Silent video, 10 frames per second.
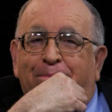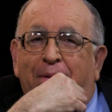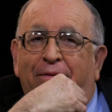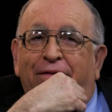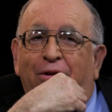
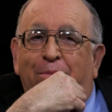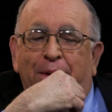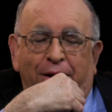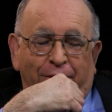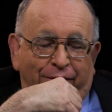Buffalo
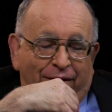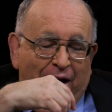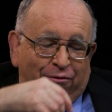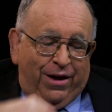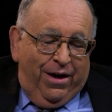Bill
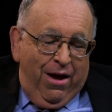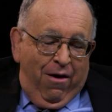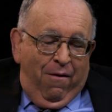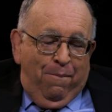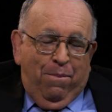founded
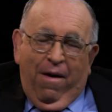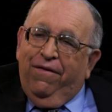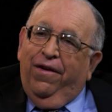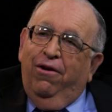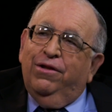
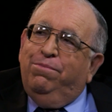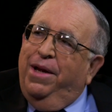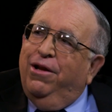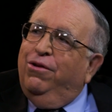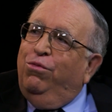Buffalo
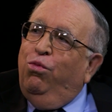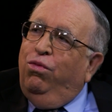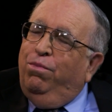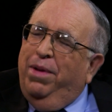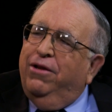
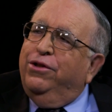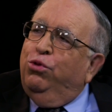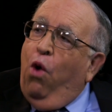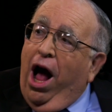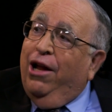
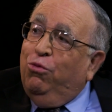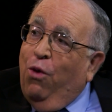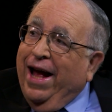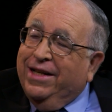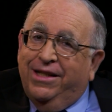Bill's Wild
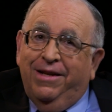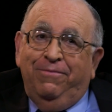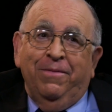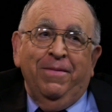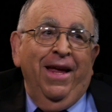West.
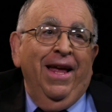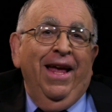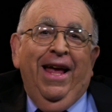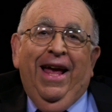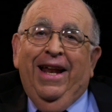
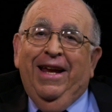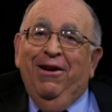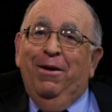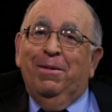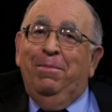And
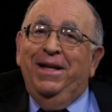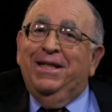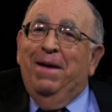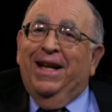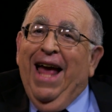here I'm going to be
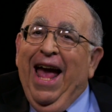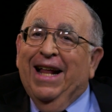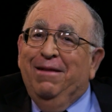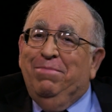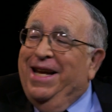
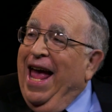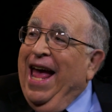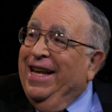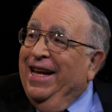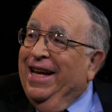spectacularly
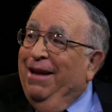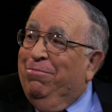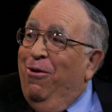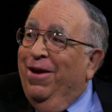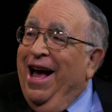pedantic
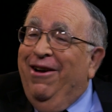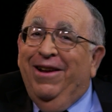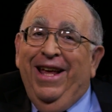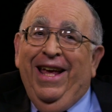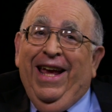and point out
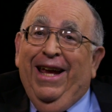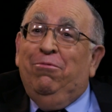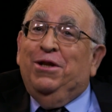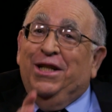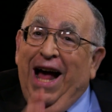it
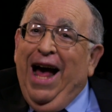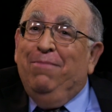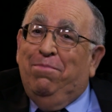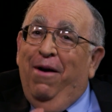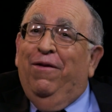was
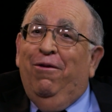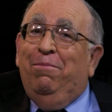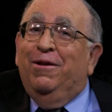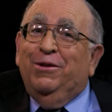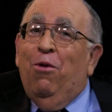not Buffalo
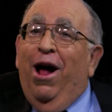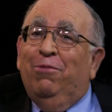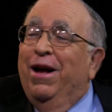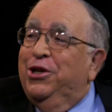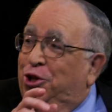Bill's
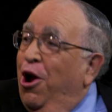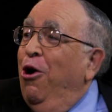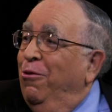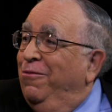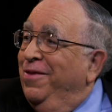Wild West
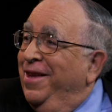Show.